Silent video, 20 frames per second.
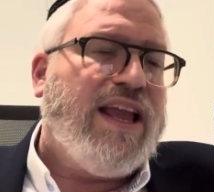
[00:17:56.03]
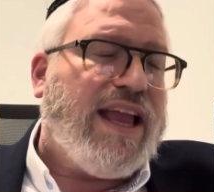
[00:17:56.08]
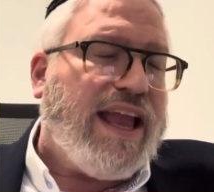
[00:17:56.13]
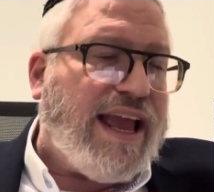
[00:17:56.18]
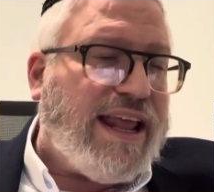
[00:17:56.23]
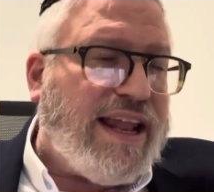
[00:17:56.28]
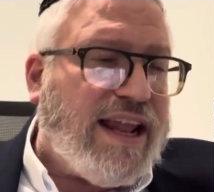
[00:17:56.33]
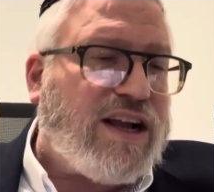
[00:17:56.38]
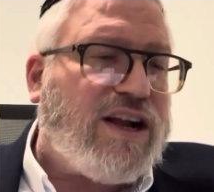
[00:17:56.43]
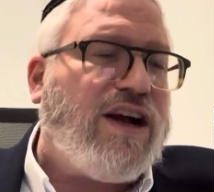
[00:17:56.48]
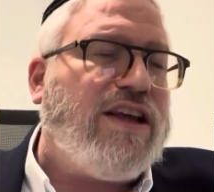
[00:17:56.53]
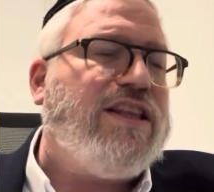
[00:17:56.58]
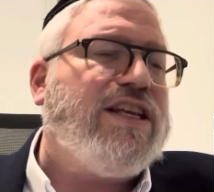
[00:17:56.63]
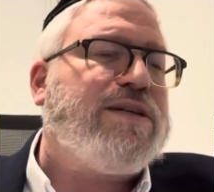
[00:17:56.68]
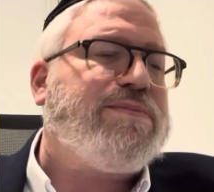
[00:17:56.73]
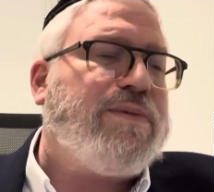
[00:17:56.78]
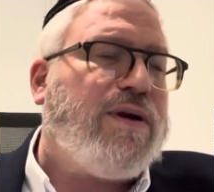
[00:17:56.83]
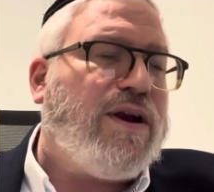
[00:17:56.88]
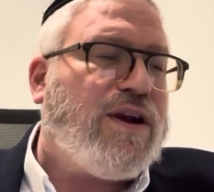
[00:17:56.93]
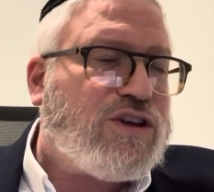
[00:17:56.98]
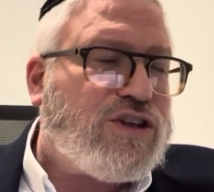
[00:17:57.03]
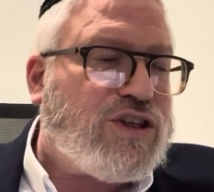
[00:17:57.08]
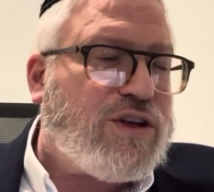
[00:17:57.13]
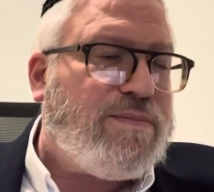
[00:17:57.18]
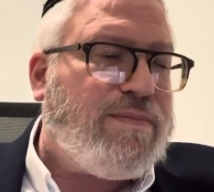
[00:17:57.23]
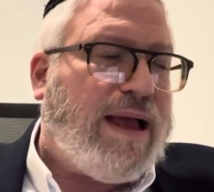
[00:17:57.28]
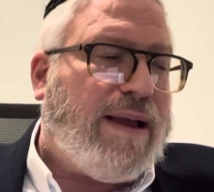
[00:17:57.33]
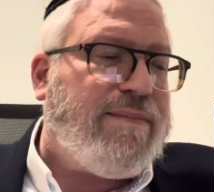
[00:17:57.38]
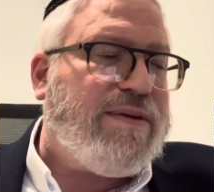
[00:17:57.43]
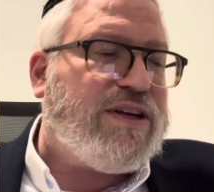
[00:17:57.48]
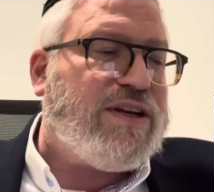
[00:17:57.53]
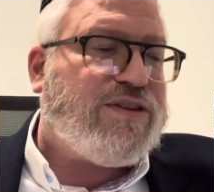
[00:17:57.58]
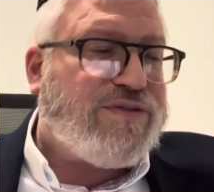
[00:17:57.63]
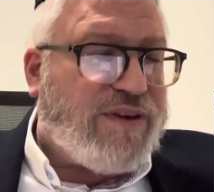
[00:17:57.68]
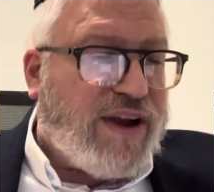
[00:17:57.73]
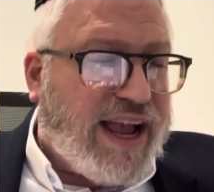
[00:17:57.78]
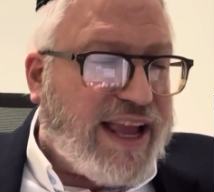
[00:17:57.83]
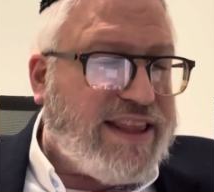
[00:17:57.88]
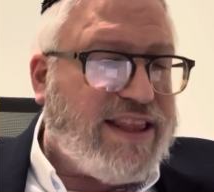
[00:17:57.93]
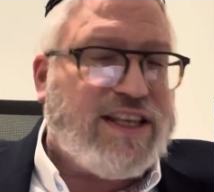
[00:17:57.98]
And HaKadosh Baruch should mamish
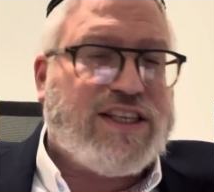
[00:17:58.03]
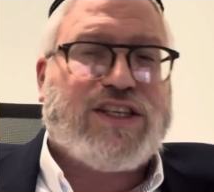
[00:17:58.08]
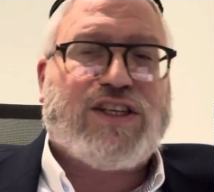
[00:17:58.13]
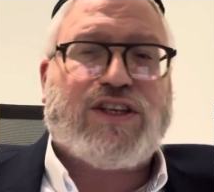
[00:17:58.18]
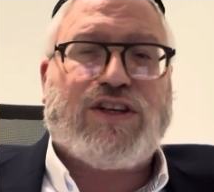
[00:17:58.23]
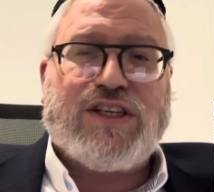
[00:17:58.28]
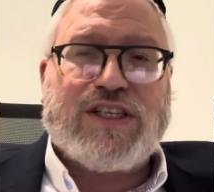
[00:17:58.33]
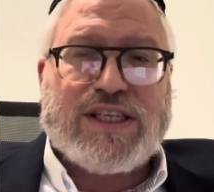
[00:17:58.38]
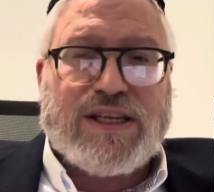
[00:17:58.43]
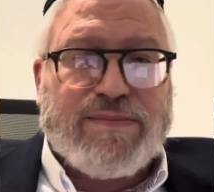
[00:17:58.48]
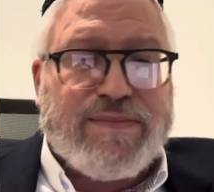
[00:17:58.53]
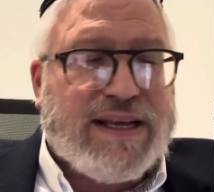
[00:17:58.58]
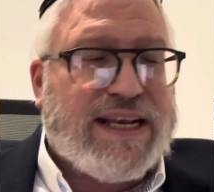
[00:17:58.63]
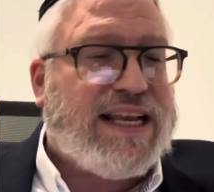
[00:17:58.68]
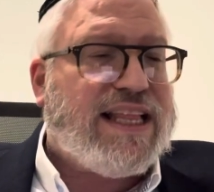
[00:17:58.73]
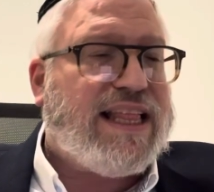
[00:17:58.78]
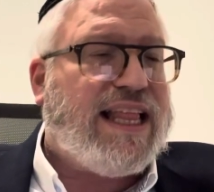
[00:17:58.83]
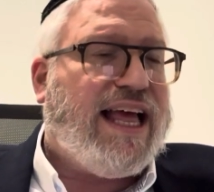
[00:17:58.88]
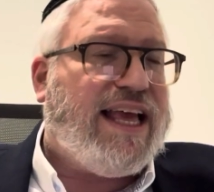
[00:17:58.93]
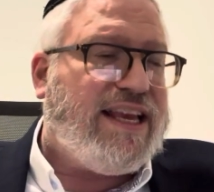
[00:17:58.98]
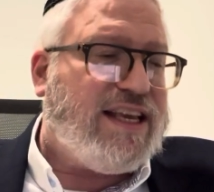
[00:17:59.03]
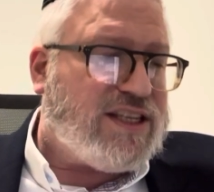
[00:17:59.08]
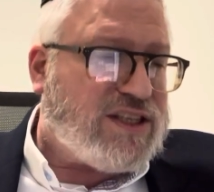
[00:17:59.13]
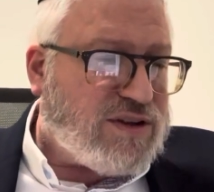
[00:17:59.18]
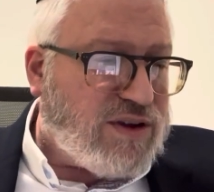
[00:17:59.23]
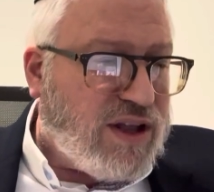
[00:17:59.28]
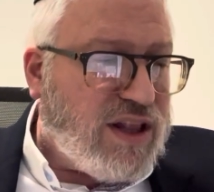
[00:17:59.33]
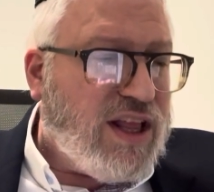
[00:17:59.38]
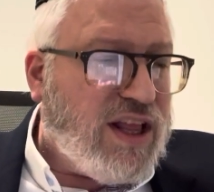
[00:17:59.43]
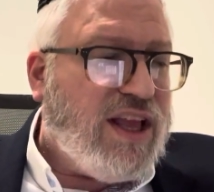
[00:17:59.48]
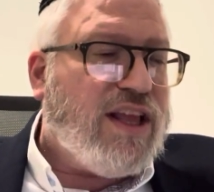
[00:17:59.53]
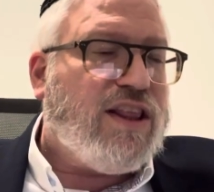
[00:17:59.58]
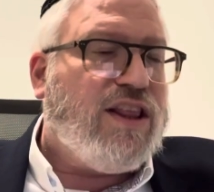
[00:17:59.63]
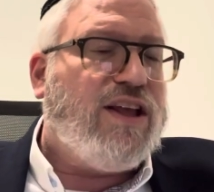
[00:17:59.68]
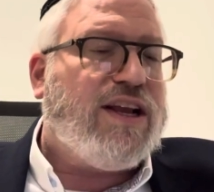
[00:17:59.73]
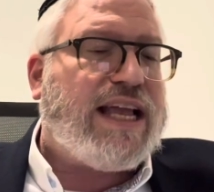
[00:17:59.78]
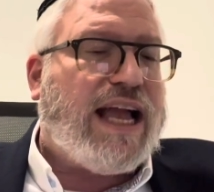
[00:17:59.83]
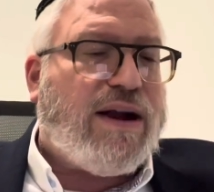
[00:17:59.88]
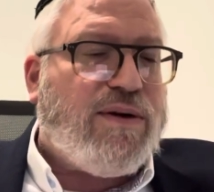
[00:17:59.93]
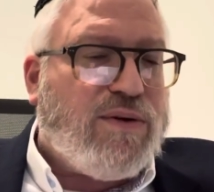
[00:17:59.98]
find the schusim in Klal Yisrael.
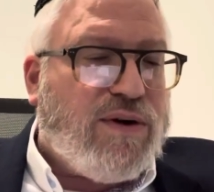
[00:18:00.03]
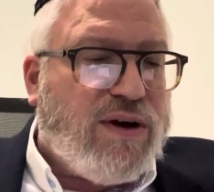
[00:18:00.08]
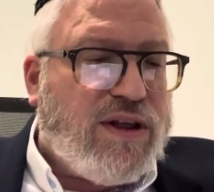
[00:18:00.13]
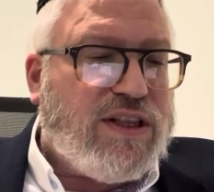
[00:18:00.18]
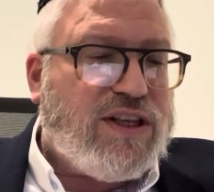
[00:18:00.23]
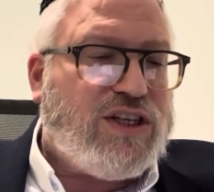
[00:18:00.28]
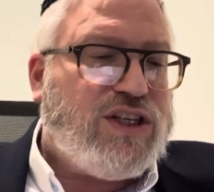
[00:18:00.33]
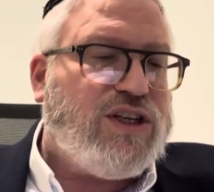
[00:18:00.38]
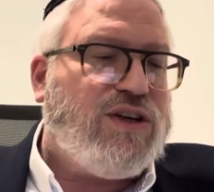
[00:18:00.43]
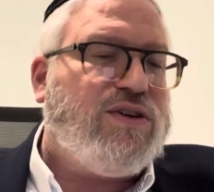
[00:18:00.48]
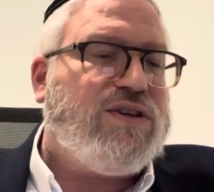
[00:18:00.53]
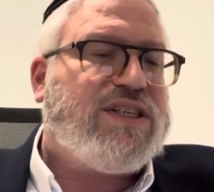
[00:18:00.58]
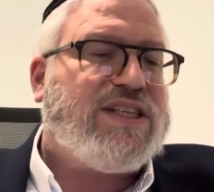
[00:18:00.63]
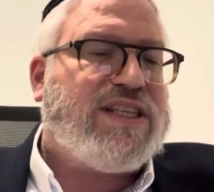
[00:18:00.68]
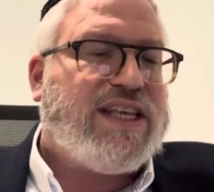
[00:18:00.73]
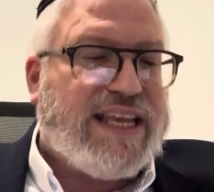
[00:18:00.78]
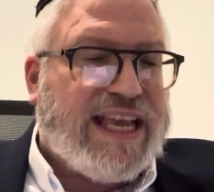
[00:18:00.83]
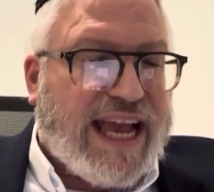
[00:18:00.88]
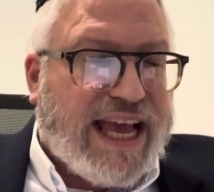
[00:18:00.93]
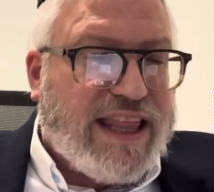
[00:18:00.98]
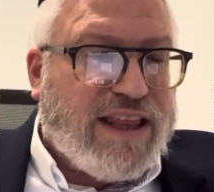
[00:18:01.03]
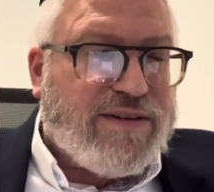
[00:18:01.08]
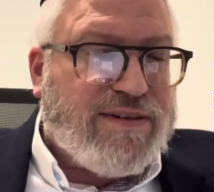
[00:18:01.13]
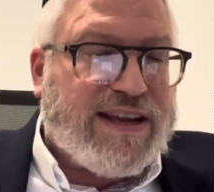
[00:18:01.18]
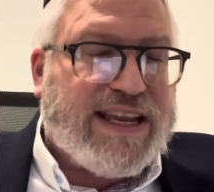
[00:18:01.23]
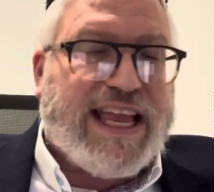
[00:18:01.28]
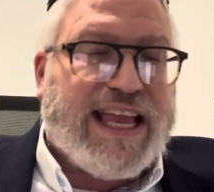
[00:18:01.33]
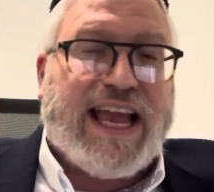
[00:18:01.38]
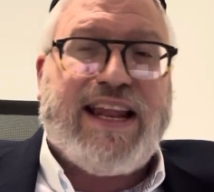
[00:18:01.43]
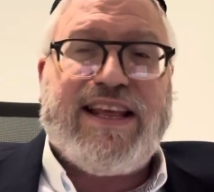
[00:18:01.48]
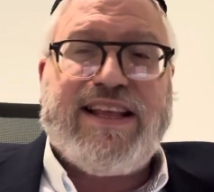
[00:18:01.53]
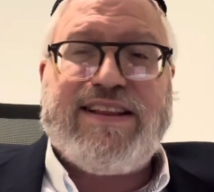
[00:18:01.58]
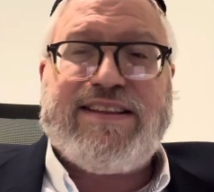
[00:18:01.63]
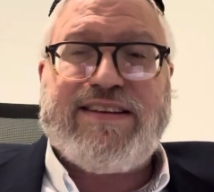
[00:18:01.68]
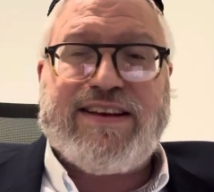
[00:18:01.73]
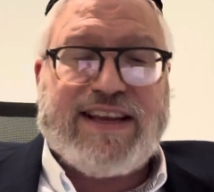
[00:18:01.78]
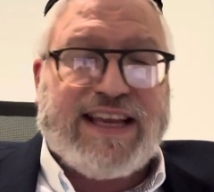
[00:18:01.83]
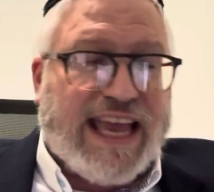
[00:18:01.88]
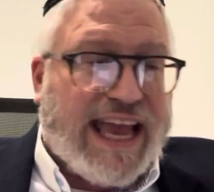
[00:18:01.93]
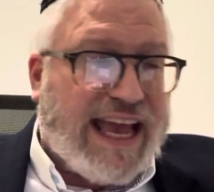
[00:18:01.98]
Look how all the Jews together are getting
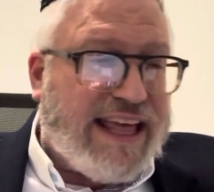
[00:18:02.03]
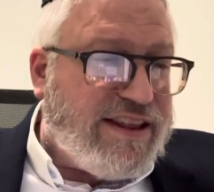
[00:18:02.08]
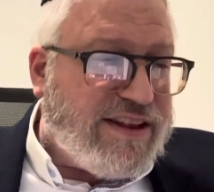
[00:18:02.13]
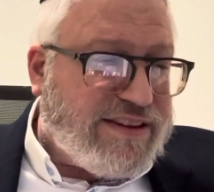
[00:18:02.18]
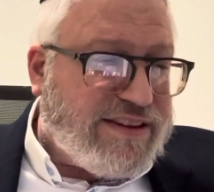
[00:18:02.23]
together